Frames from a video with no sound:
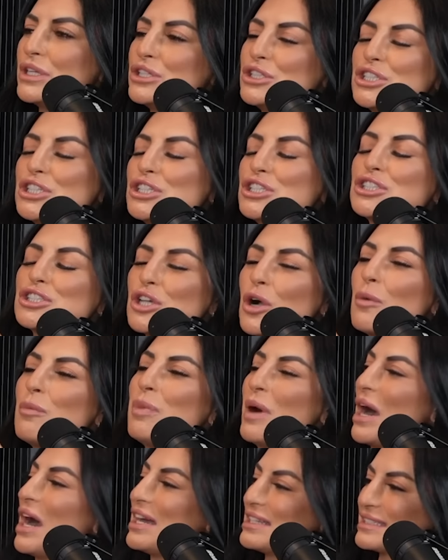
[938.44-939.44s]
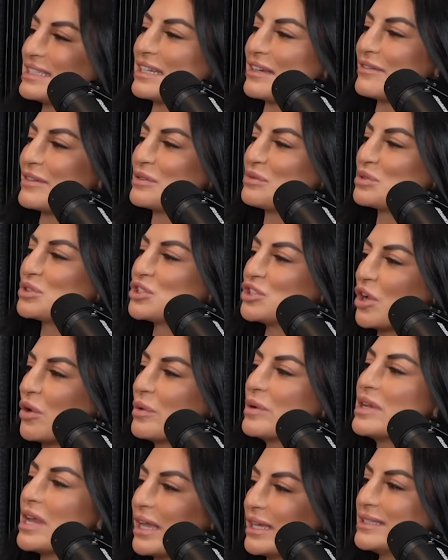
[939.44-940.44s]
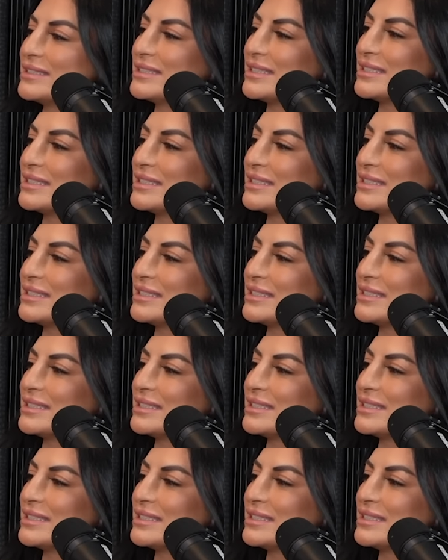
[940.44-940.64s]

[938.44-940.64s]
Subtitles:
she's so positive. It was so nice to